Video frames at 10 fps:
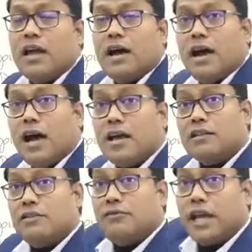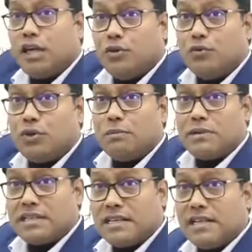Higher the value
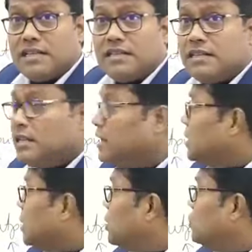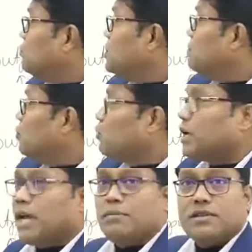represents you are using more
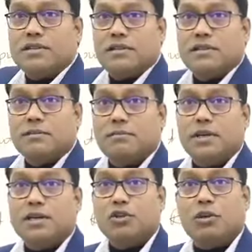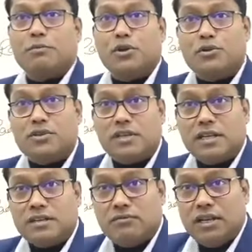capital but you are producing
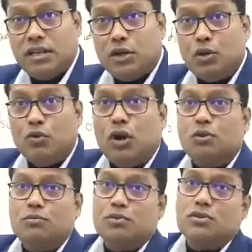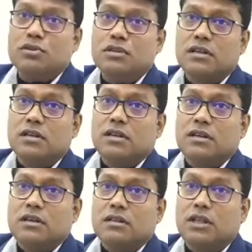relatively low output.
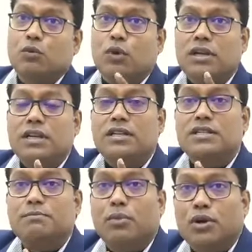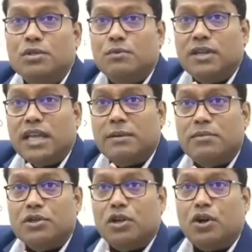Then only it is a possible
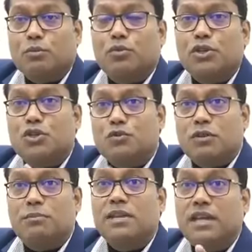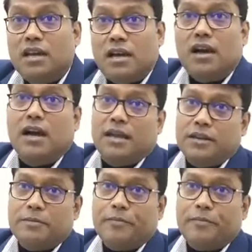capital output ratio will be higher.